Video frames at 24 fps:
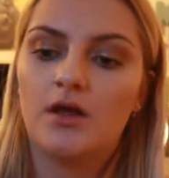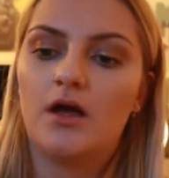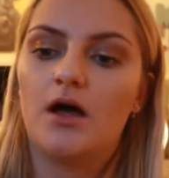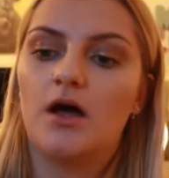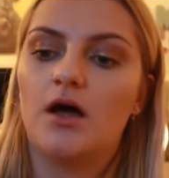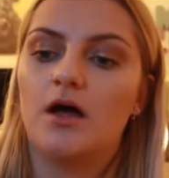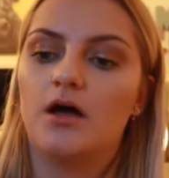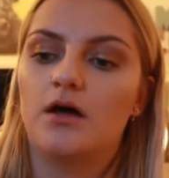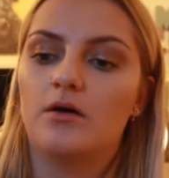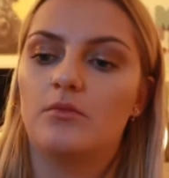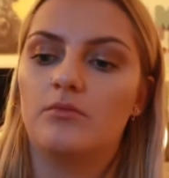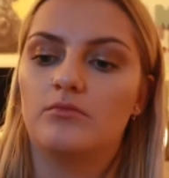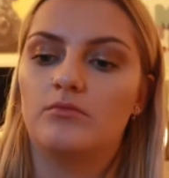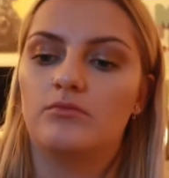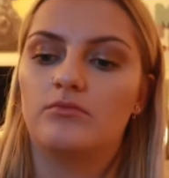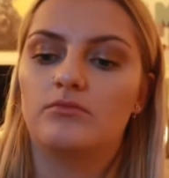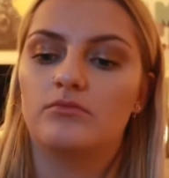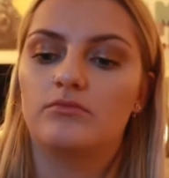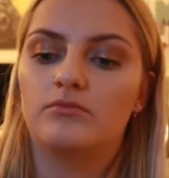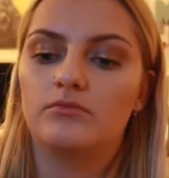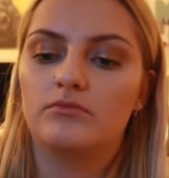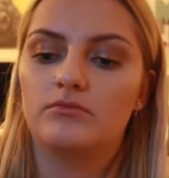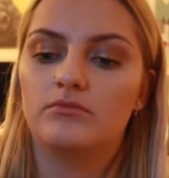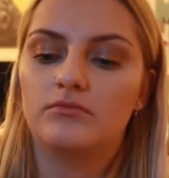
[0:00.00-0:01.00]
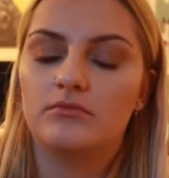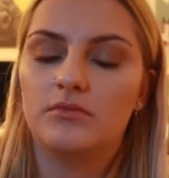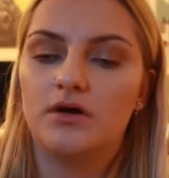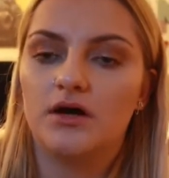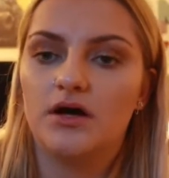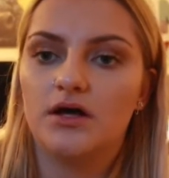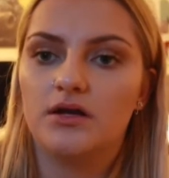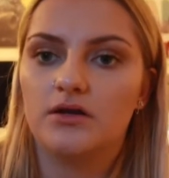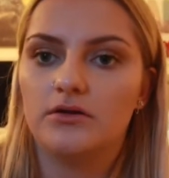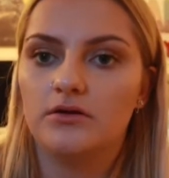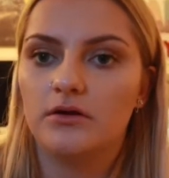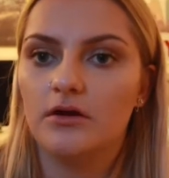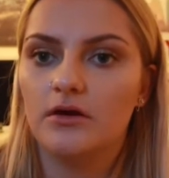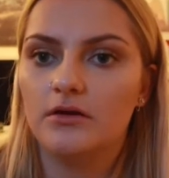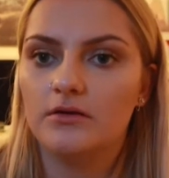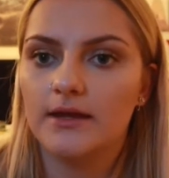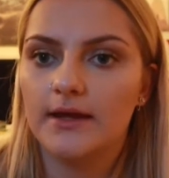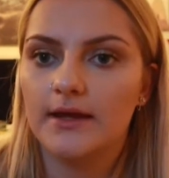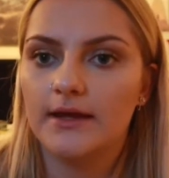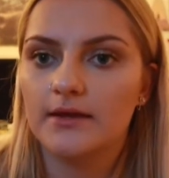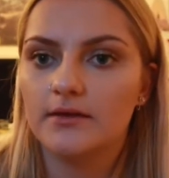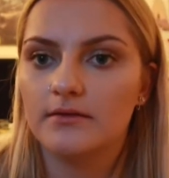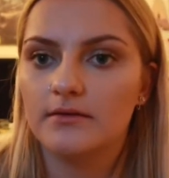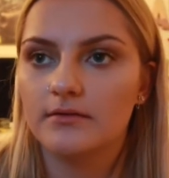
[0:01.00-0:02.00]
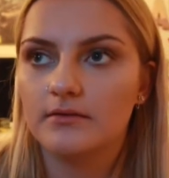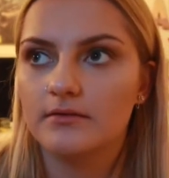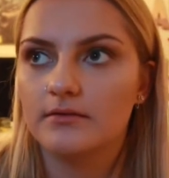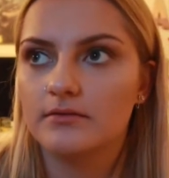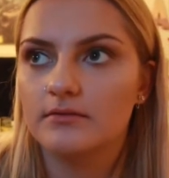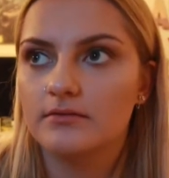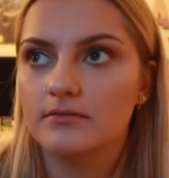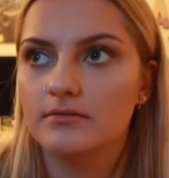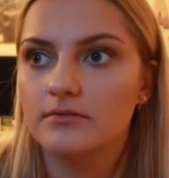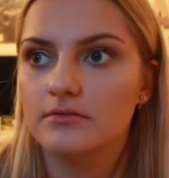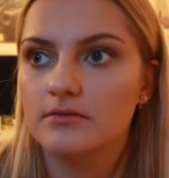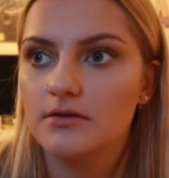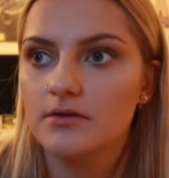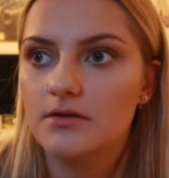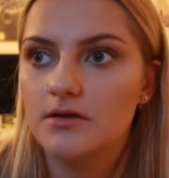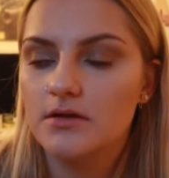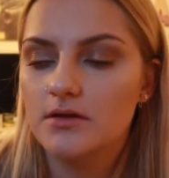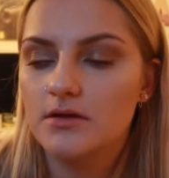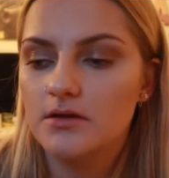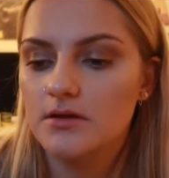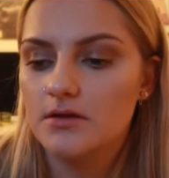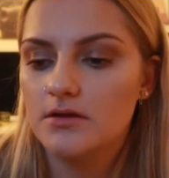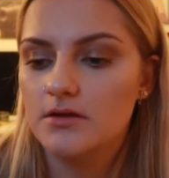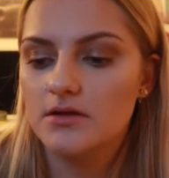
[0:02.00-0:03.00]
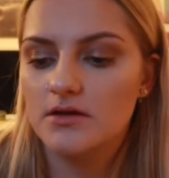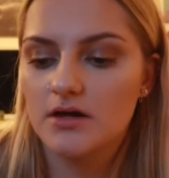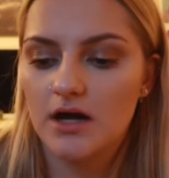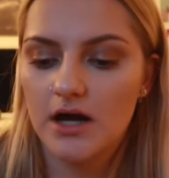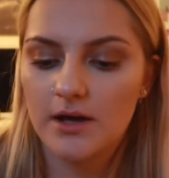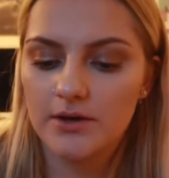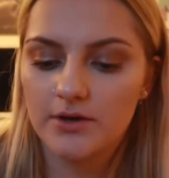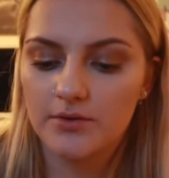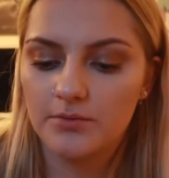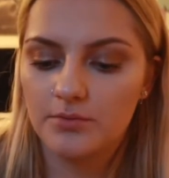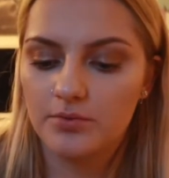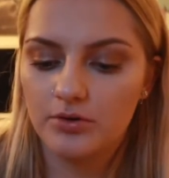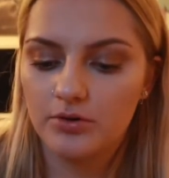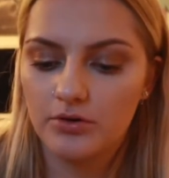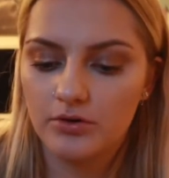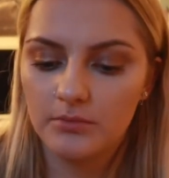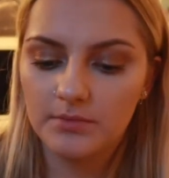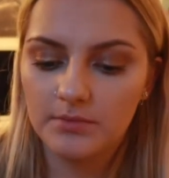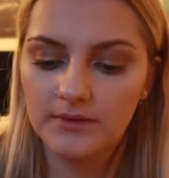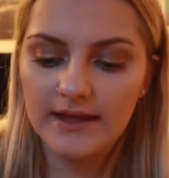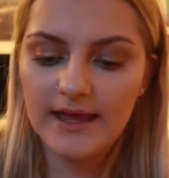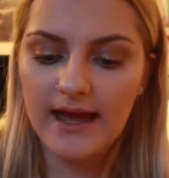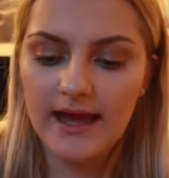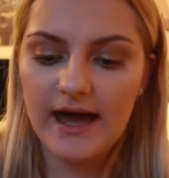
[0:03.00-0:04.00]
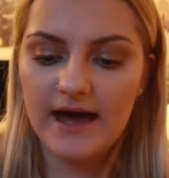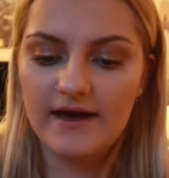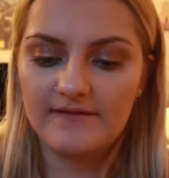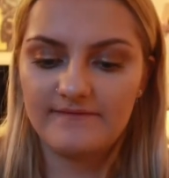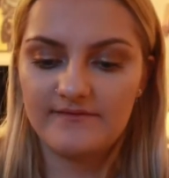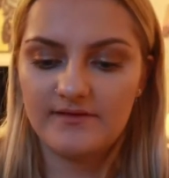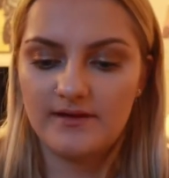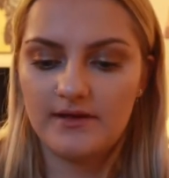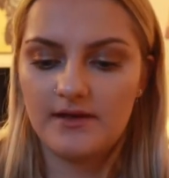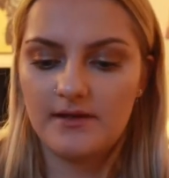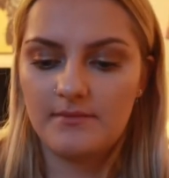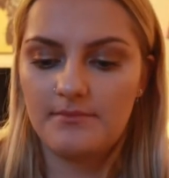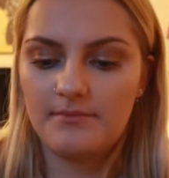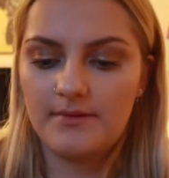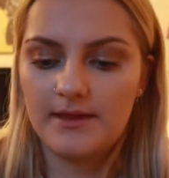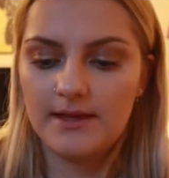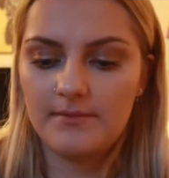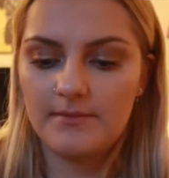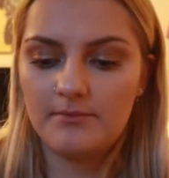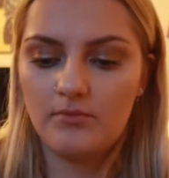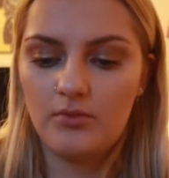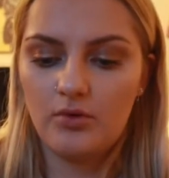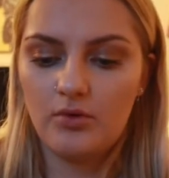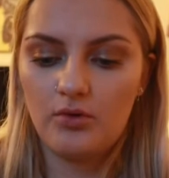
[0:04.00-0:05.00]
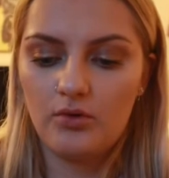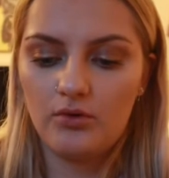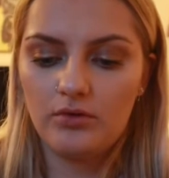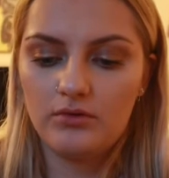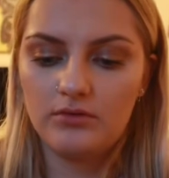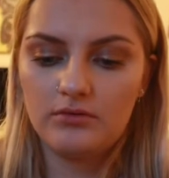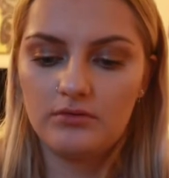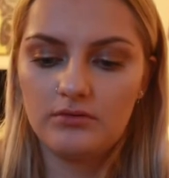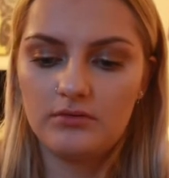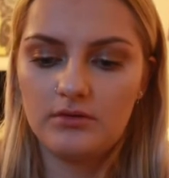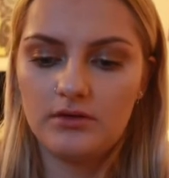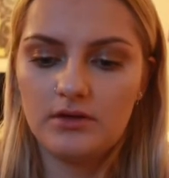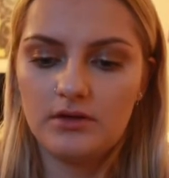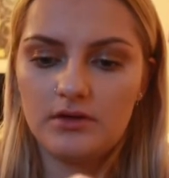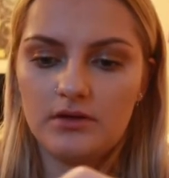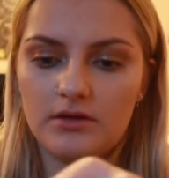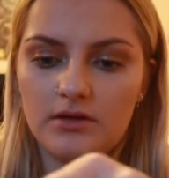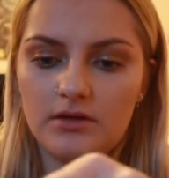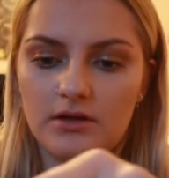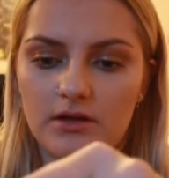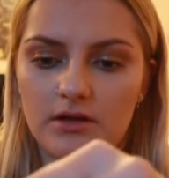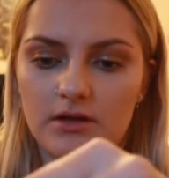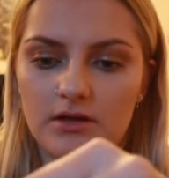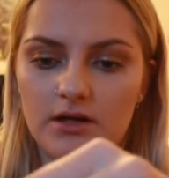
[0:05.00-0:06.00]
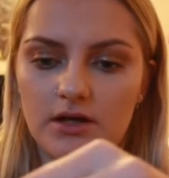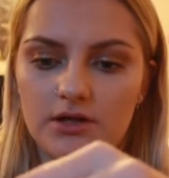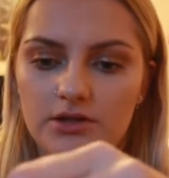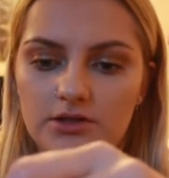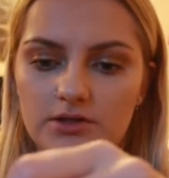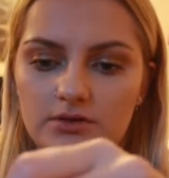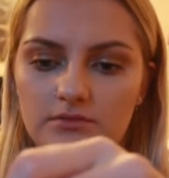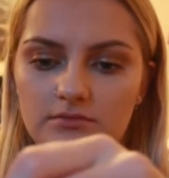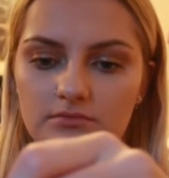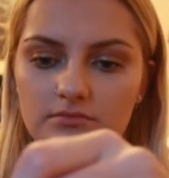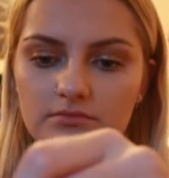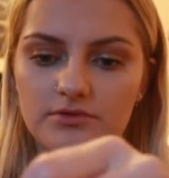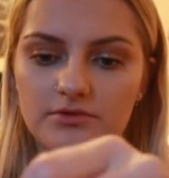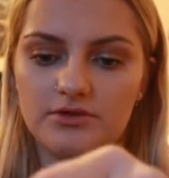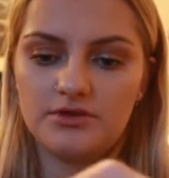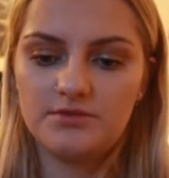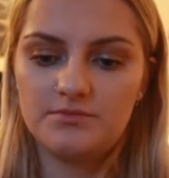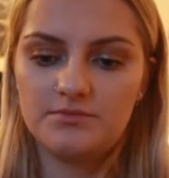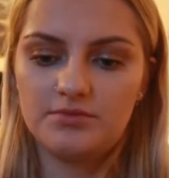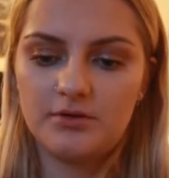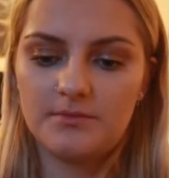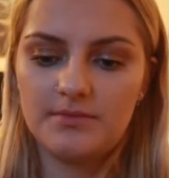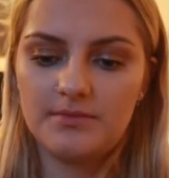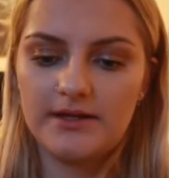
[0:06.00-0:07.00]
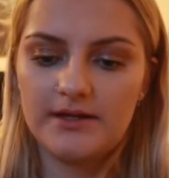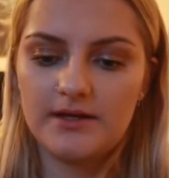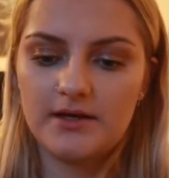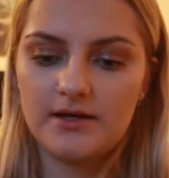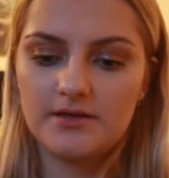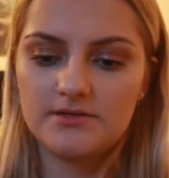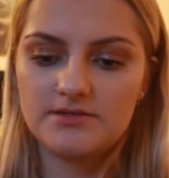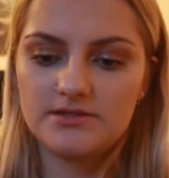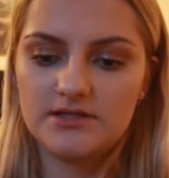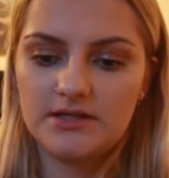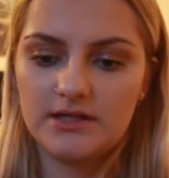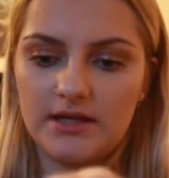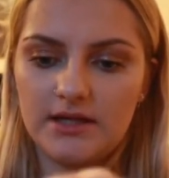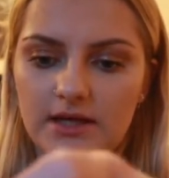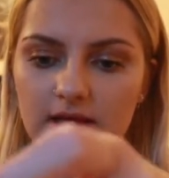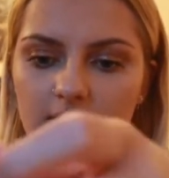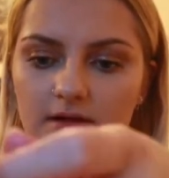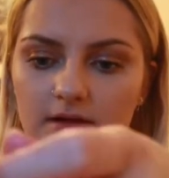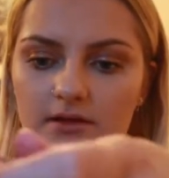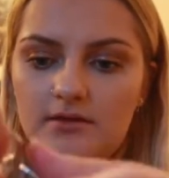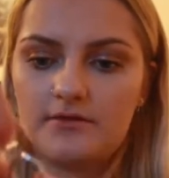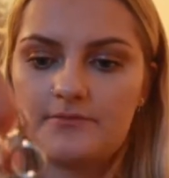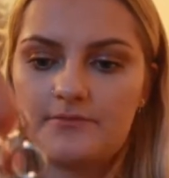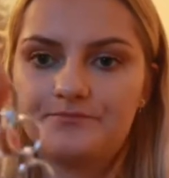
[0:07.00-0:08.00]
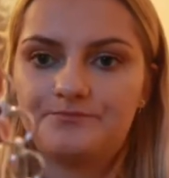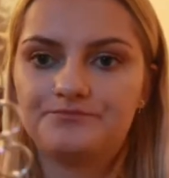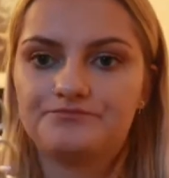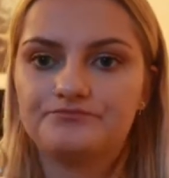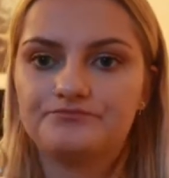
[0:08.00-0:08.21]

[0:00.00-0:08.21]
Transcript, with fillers: um I don't know, like I could probably have it a bit more. I could probably go to like